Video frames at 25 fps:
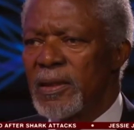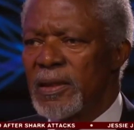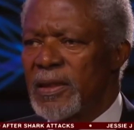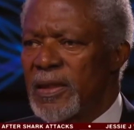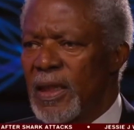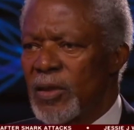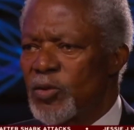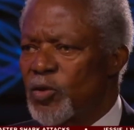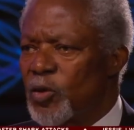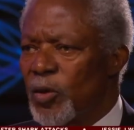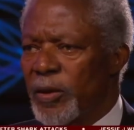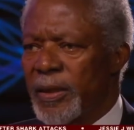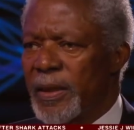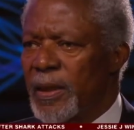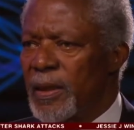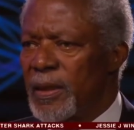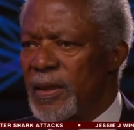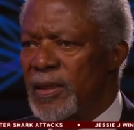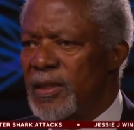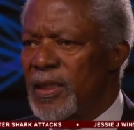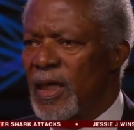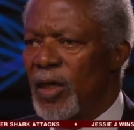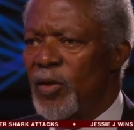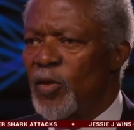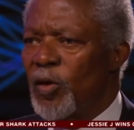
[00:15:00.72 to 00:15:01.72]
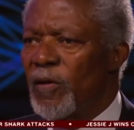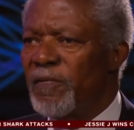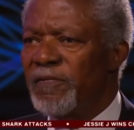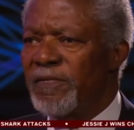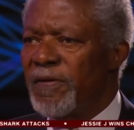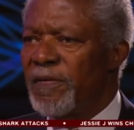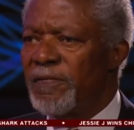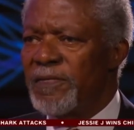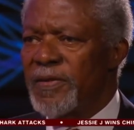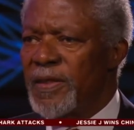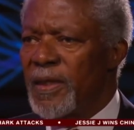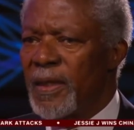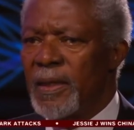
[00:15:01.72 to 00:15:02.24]
just to kill 10 or
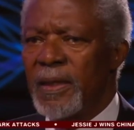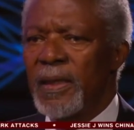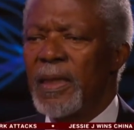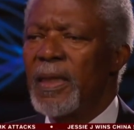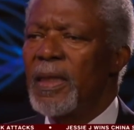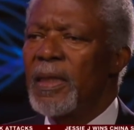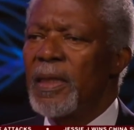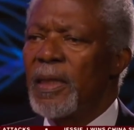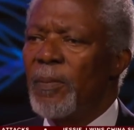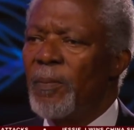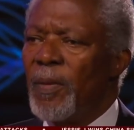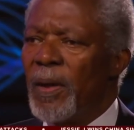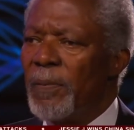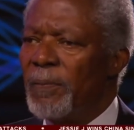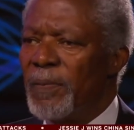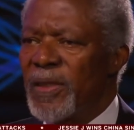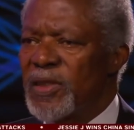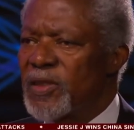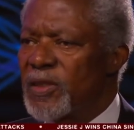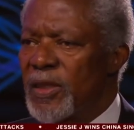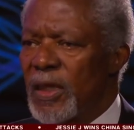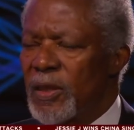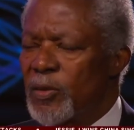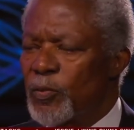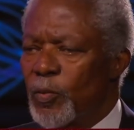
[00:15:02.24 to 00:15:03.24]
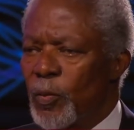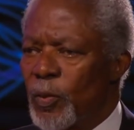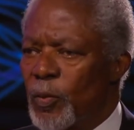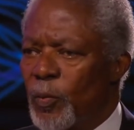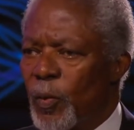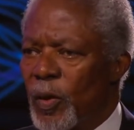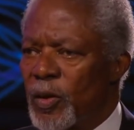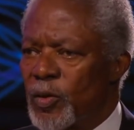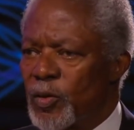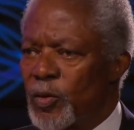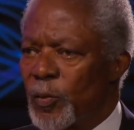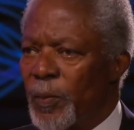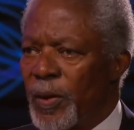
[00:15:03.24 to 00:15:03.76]
15, the member states would
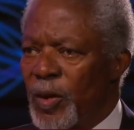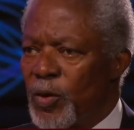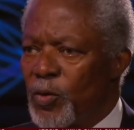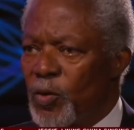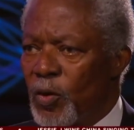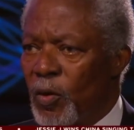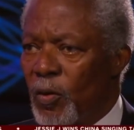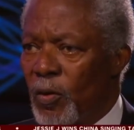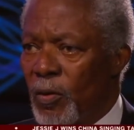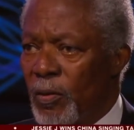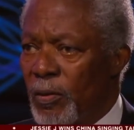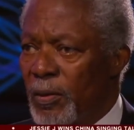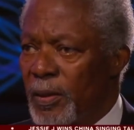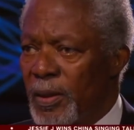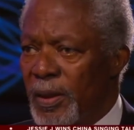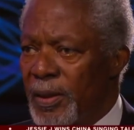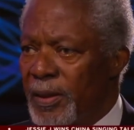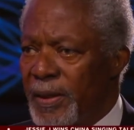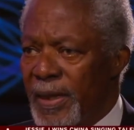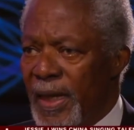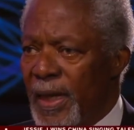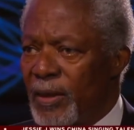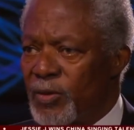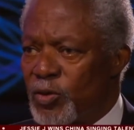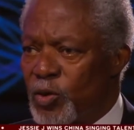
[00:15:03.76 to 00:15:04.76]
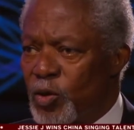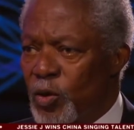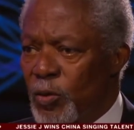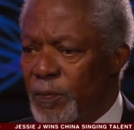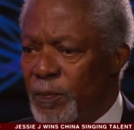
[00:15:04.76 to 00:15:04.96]
want to withdraw their troops.